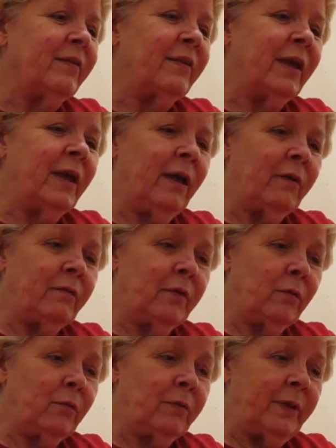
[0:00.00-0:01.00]
they have
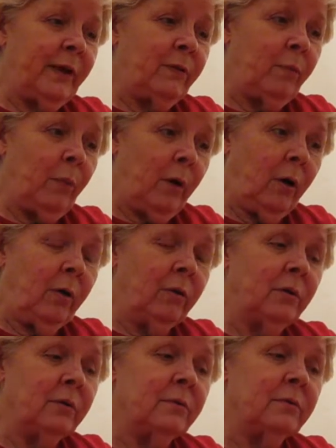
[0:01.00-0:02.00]
the Old South Ball.
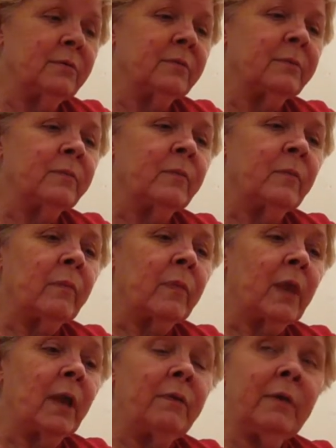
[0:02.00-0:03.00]

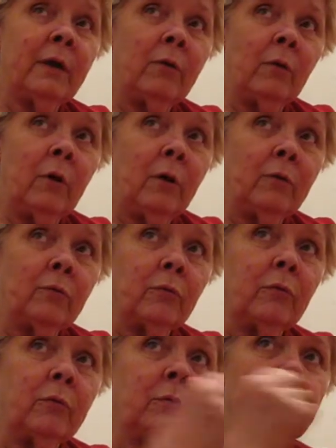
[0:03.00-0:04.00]
And they all
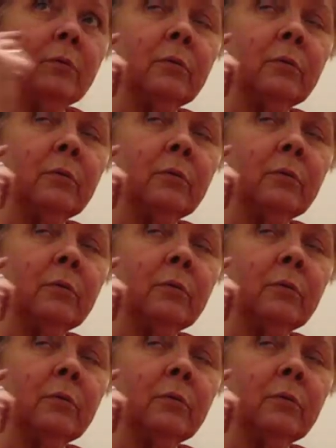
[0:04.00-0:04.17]
grow